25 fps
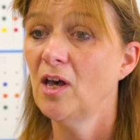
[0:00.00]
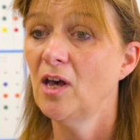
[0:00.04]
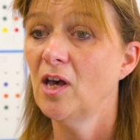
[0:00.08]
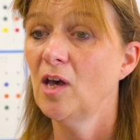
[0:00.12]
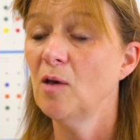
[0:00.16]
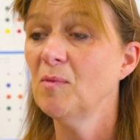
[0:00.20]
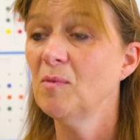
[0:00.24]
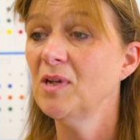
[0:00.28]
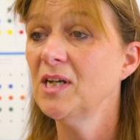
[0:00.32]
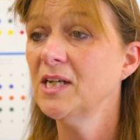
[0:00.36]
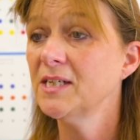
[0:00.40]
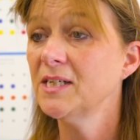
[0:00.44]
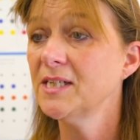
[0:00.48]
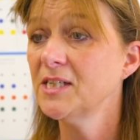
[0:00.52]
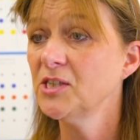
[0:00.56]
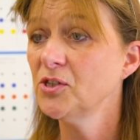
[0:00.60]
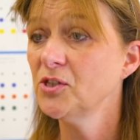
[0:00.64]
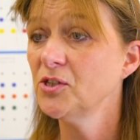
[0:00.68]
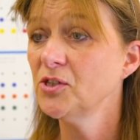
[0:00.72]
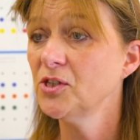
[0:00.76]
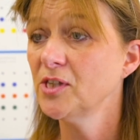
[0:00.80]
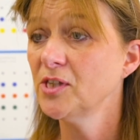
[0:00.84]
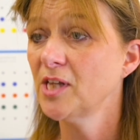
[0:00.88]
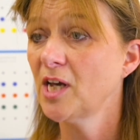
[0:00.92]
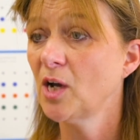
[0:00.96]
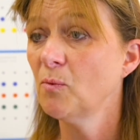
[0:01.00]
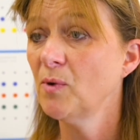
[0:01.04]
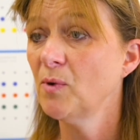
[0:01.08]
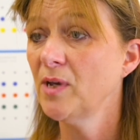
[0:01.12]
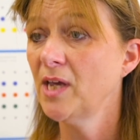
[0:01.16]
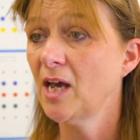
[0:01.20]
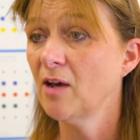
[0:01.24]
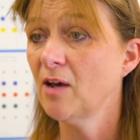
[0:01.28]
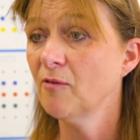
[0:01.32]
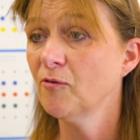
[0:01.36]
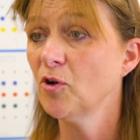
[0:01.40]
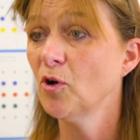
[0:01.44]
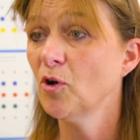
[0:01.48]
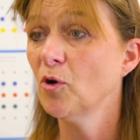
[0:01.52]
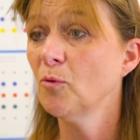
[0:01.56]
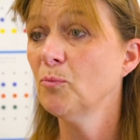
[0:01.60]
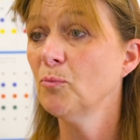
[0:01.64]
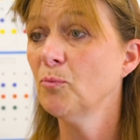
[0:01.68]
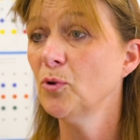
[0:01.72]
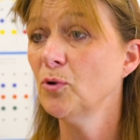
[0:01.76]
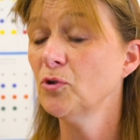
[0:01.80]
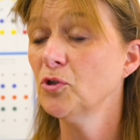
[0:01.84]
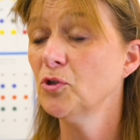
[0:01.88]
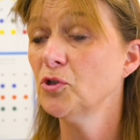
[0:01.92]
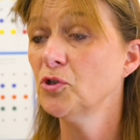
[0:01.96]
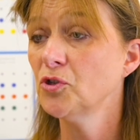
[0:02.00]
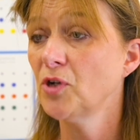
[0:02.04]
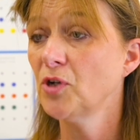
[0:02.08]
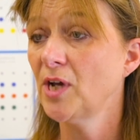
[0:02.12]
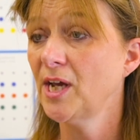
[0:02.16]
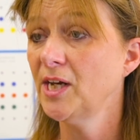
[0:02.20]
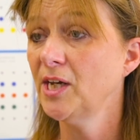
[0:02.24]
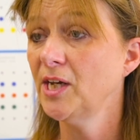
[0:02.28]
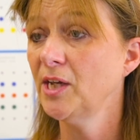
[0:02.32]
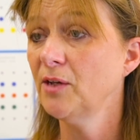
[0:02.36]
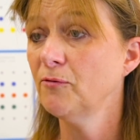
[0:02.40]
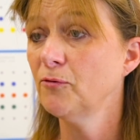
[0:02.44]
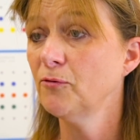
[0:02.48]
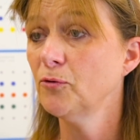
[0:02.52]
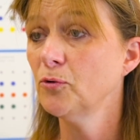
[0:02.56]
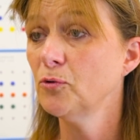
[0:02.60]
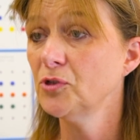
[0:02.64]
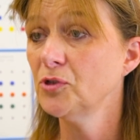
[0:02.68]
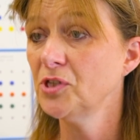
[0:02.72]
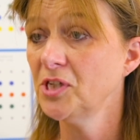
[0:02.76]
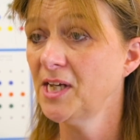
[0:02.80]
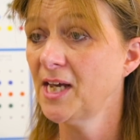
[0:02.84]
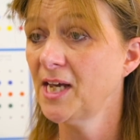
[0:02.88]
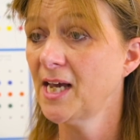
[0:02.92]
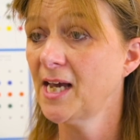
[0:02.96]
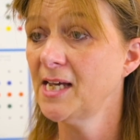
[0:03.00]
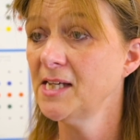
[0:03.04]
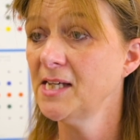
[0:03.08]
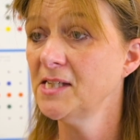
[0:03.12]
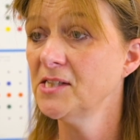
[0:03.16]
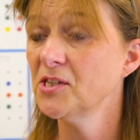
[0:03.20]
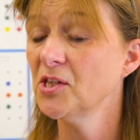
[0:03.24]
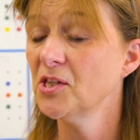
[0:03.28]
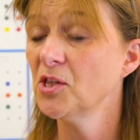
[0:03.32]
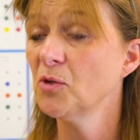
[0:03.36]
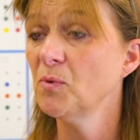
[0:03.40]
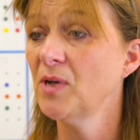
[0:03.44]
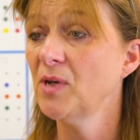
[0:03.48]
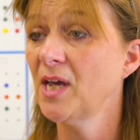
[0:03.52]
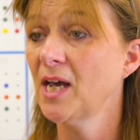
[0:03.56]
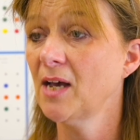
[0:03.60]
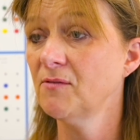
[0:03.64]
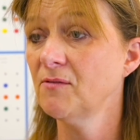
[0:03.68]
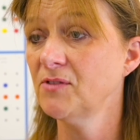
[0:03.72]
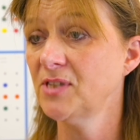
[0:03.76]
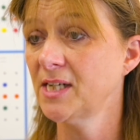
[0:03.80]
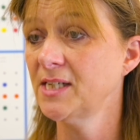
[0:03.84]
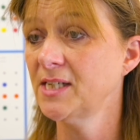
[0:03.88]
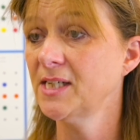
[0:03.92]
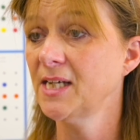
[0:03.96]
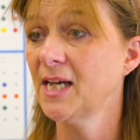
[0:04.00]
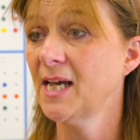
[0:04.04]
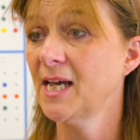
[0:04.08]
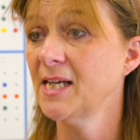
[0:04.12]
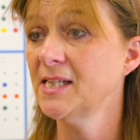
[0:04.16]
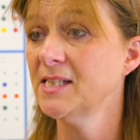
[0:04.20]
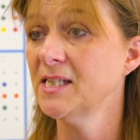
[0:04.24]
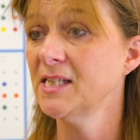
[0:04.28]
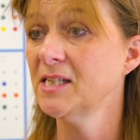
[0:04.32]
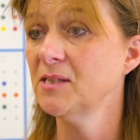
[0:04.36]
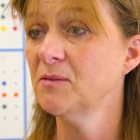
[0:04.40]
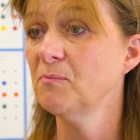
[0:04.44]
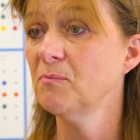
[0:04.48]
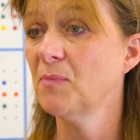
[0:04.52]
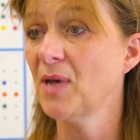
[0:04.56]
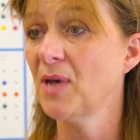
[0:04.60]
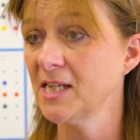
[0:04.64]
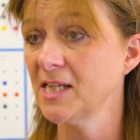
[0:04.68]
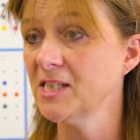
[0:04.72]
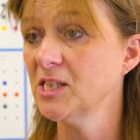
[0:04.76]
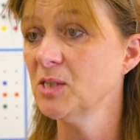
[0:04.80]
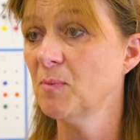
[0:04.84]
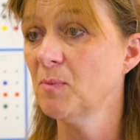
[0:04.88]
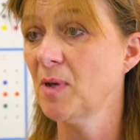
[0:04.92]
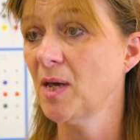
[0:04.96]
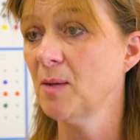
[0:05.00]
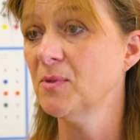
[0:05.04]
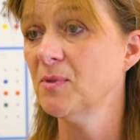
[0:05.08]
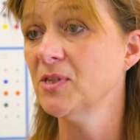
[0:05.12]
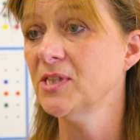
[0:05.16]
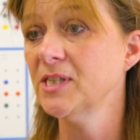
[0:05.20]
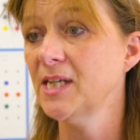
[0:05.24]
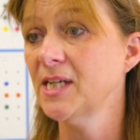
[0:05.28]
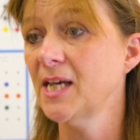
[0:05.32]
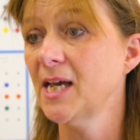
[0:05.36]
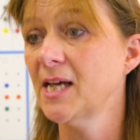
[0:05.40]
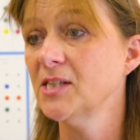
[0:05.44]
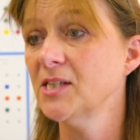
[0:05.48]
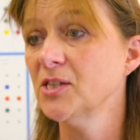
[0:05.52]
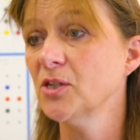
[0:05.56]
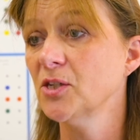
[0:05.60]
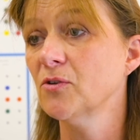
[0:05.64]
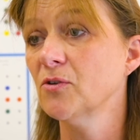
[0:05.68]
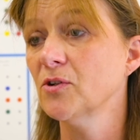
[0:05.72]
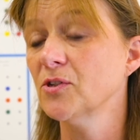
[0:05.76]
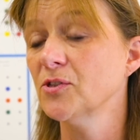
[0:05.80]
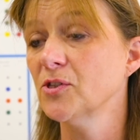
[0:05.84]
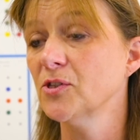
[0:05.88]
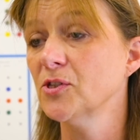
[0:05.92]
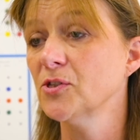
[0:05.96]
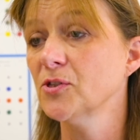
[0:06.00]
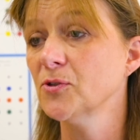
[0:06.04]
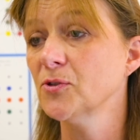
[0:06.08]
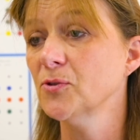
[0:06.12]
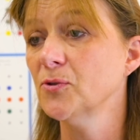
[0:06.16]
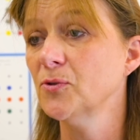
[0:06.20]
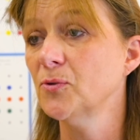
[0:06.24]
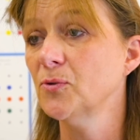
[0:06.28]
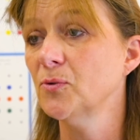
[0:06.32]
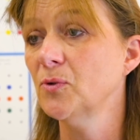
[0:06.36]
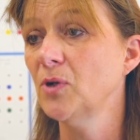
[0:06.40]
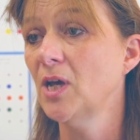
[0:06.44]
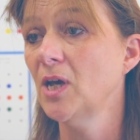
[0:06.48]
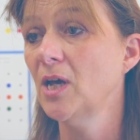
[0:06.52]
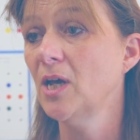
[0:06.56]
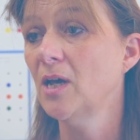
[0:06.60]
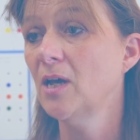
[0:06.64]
In addition to that, we have got booked training for TAs, so that we have dedicated Pegs to Paper TAs across the school,